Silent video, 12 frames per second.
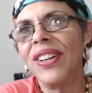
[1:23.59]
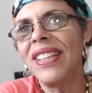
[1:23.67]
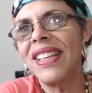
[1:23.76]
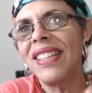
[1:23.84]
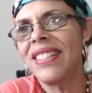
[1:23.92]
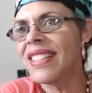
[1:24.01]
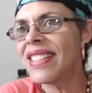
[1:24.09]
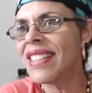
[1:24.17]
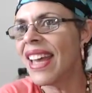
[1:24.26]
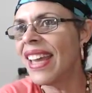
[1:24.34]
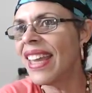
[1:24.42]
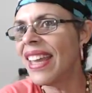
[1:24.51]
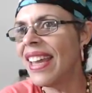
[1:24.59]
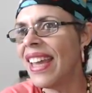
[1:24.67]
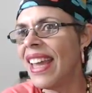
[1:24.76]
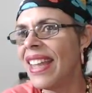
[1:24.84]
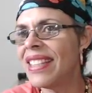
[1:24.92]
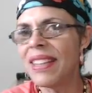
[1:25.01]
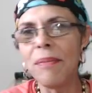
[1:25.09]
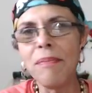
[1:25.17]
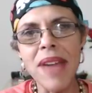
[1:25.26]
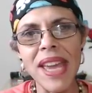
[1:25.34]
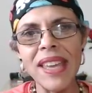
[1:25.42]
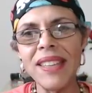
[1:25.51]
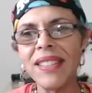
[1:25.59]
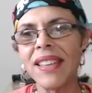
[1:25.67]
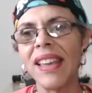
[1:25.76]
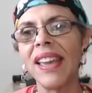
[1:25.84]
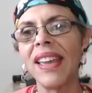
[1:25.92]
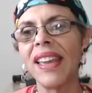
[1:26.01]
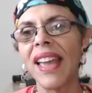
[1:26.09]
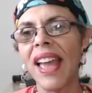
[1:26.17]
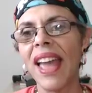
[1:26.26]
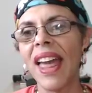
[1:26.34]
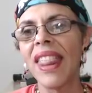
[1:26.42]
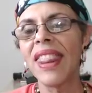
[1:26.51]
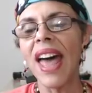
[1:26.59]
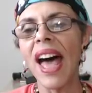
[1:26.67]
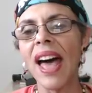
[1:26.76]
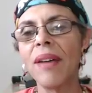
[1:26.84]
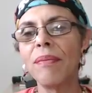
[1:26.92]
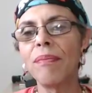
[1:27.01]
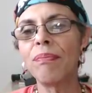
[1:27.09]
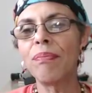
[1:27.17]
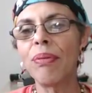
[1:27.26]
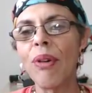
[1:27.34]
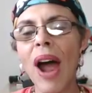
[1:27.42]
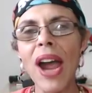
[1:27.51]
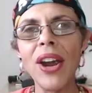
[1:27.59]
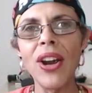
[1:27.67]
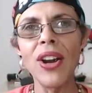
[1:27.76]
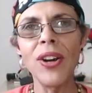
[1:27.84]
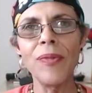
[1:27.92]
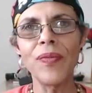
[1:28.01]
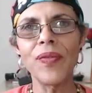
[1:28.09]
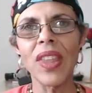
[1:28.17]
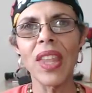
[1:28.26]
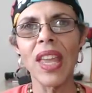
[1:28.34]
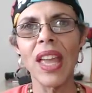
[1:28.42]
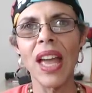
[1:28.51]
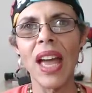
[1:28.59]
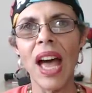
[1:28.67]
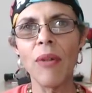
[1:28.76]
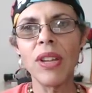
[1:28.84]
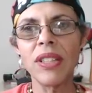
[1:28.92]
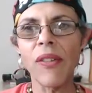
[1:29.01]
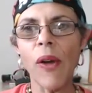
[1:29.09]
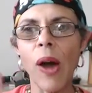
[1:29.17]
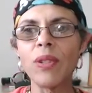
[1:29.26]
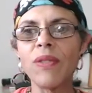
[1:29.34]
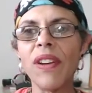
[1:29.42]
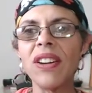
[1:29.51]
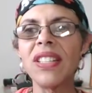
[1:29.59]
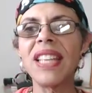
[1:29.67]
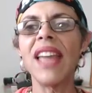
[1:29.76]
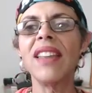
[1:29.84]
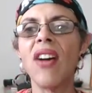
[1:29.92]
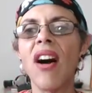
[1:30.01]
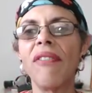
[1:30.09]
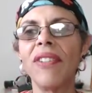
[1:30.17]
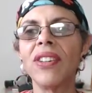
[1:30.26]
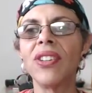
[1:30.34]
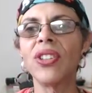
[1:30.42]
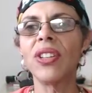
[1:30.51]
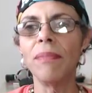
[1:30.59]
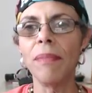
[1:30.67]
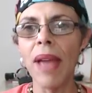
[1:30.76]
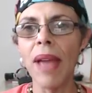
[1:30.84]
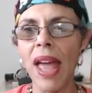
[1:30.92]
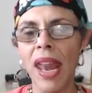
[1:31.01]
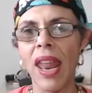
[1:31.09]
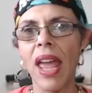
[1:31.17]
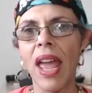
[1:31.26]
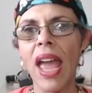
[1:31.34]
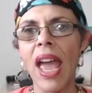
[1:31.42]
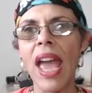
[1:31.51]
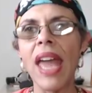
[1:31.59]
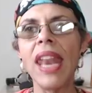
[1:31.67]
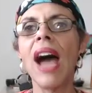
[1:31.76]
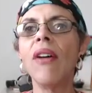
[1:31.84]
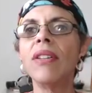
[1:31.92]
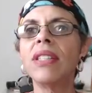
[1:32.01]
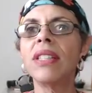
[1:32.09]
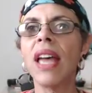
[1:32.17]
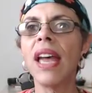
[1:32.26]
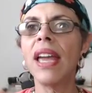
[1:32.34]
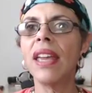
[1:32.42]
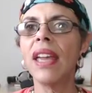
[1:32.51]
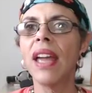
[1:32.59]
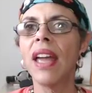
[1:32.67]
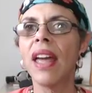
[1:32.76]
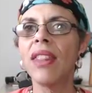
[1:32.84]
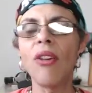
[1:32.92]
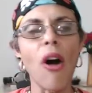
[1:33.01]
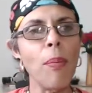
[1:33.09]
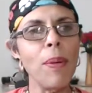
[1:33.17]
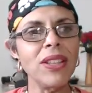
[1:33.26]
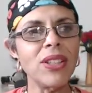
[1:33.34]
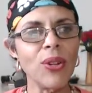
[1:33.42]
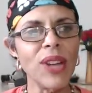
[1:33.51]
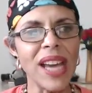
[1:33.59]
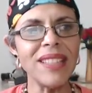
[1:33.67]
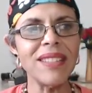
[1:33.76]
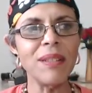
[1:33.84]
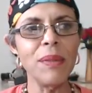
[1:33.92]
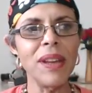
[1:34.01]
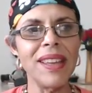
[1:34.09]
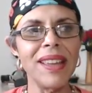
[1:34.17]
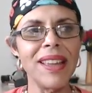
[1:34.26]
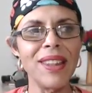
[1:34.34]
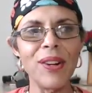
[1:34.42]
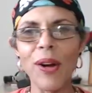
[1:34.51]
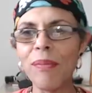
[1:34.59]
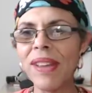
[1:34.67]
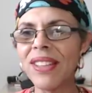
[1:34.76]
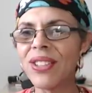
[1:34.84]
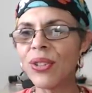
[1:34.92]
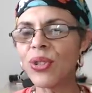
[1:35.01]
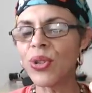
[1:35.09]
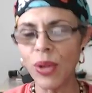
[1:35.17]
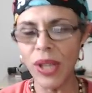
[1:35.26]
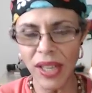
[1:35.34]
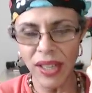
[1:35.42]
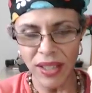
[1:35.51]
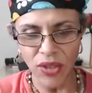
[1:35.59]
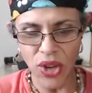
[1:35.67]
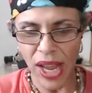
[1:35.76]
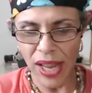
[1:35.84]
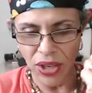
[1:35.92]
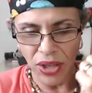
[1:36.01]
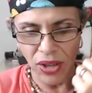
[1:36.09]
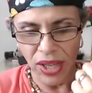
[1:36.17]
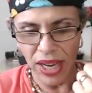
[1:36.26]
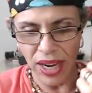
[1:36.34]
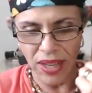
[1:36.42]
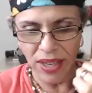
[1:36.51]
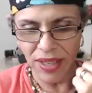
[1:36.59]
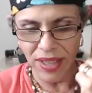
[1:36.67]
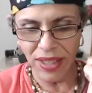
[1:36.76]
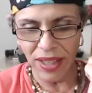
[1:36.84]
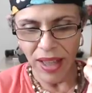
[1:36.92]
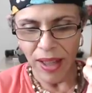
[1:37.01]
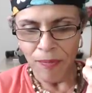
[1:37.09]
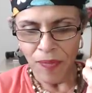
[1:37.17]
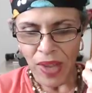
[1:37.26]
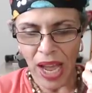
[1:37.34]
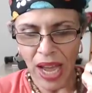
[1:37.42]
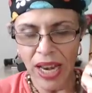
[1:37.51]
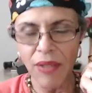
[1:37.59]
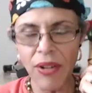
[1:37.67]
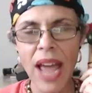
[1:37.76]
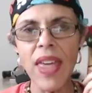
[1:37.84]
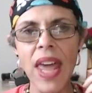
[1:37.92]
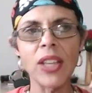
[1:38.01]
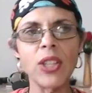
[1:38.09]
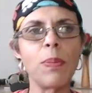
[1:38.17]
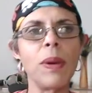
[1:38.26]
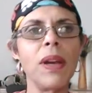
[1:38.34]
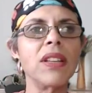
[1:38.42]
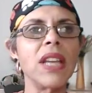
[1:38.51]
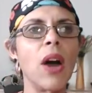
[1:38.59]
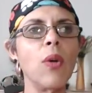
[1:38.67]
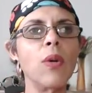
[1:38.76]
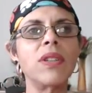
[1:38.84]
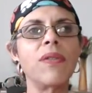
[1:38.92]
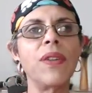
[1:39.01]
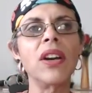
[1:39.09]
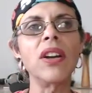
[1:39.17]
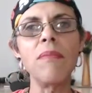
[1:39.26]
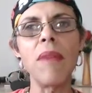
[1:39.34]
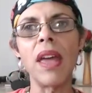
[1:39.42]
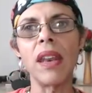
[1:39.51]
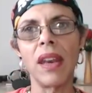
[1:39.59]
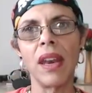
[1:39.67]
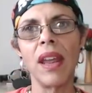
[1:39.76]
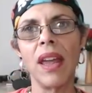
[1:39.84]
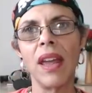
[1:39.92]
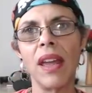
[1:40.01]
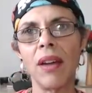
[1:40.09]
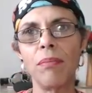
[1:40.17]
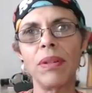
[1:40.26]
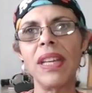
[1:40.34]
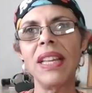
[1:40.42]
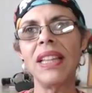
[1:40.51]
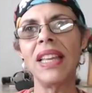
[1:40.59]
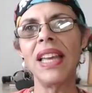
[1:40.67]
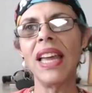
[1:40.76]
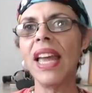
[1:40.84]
It's just like, it's amazing that prior I was very standoffish to men. And now it's like, they're all being so nice to me and they're all being so sweet and gentle. And it's just, I never had that experience. I always feared men completely.